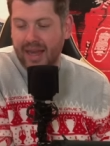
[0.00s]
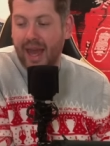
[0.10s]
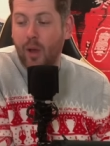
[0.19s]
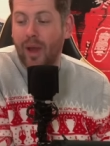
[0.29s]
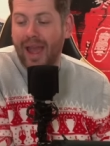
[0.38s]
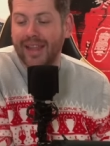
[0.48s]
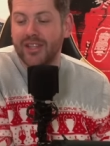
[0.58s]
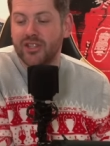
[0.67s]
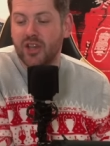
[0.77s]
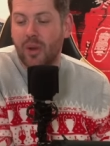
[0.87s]

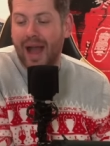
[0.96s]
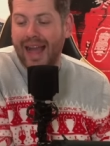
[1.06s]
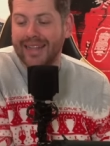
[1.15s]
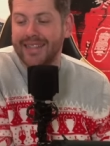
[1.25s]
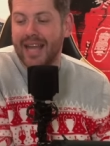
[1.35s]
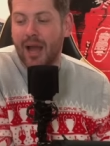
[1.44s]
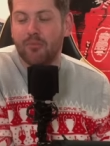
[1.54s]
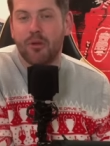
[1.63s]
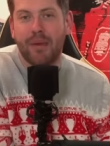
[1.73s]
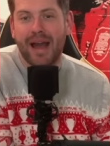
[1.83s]
and
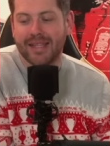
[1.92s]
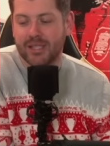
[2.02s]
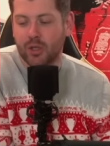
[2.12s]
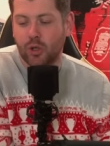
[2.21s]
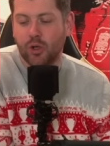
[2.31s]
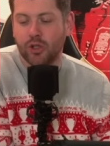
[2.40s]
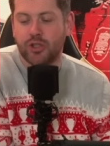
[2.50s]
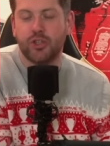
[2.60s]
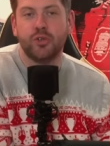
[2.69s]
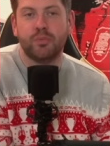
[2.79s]
Amrabat or
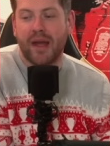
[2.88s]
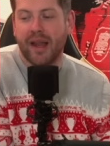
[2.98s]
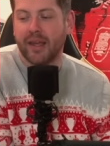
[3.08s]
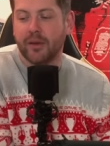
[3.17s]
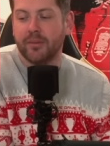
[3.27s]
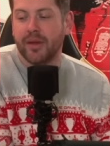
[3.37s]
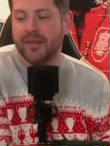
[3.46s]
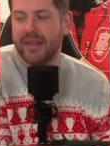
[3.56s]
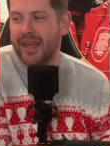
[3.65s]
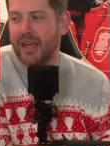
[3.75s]
Jude Bellingham.
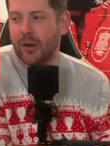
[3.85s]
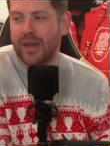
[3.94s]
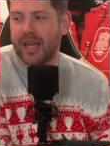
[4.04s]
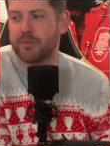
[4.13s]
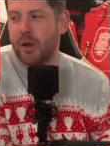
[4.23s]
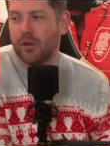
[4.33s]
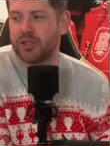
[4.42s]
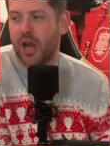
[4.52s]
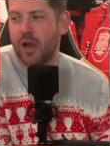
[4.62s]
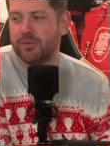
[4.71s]
There you go. Next poll,
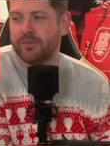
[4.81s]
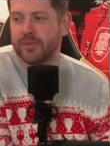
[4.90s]
Joe.